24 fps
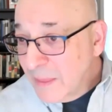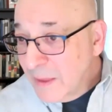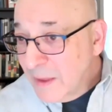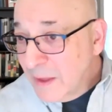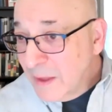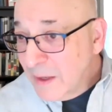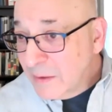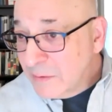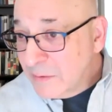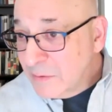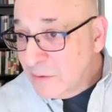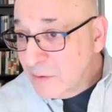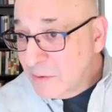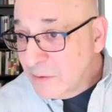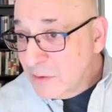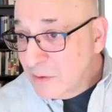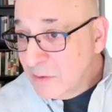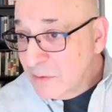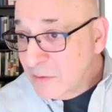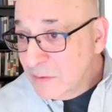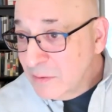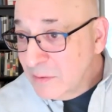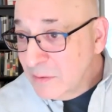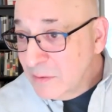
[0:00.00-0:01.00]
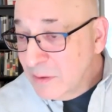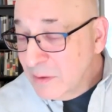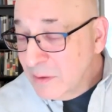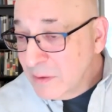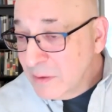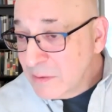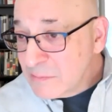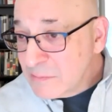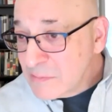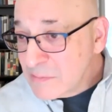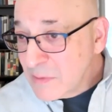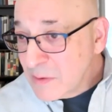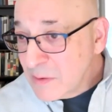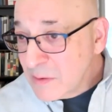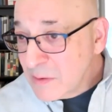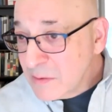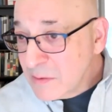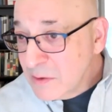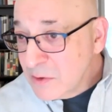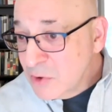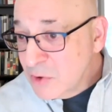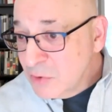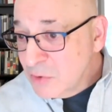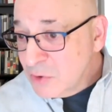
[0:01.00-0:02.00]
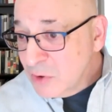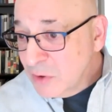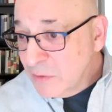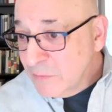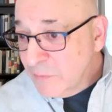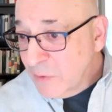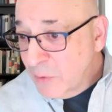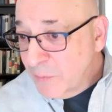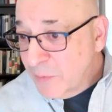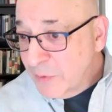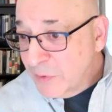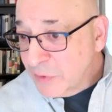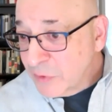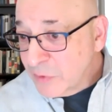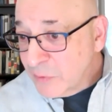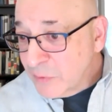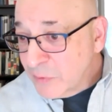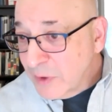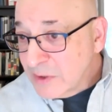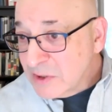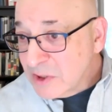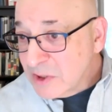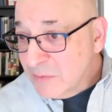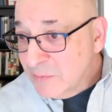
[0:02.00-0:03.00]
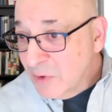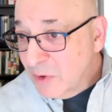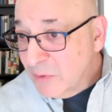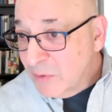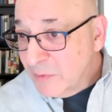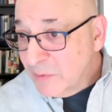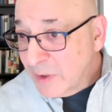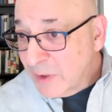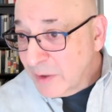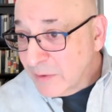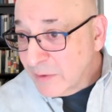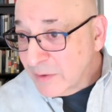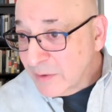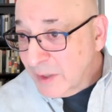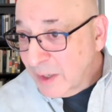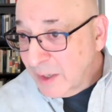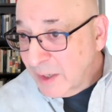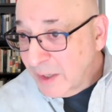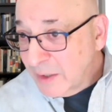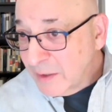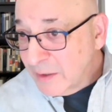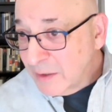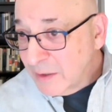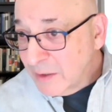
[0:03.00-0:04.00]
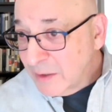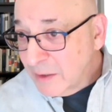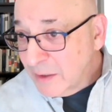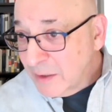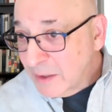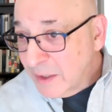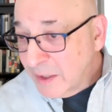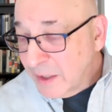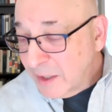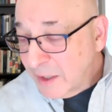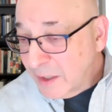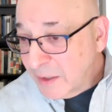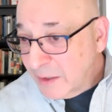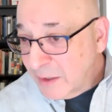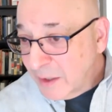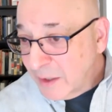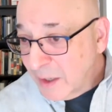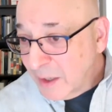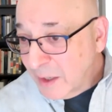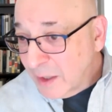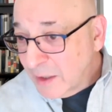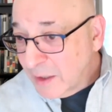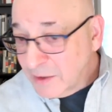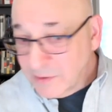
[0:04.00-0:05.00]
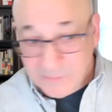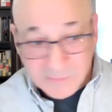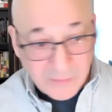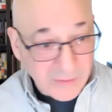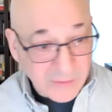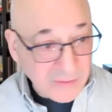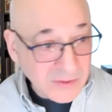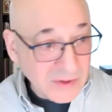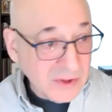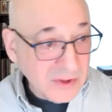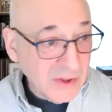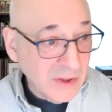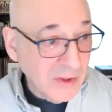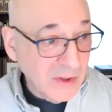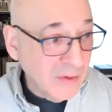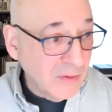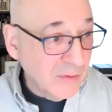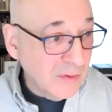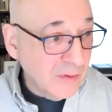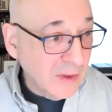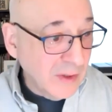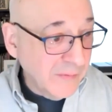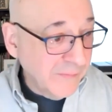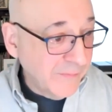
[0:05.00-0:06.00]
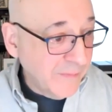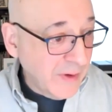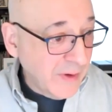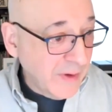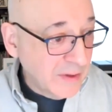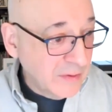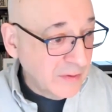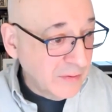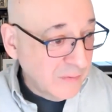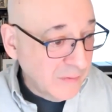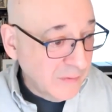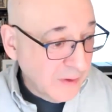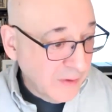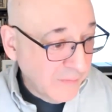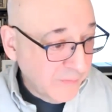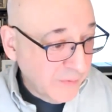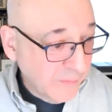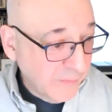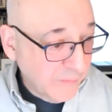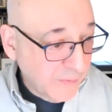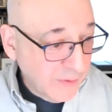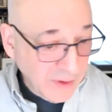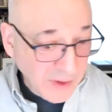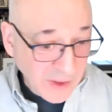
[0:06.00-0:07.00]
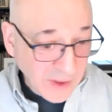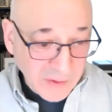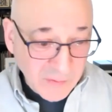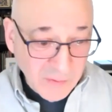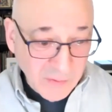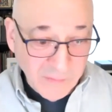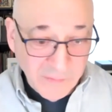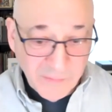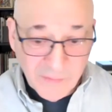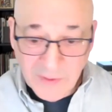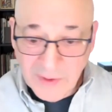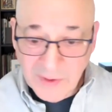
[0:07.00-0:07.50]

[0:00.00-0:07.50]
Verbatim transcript: uh, the the two sort of open threads at the moment are Diana and Oliver. So if either if you feel like we've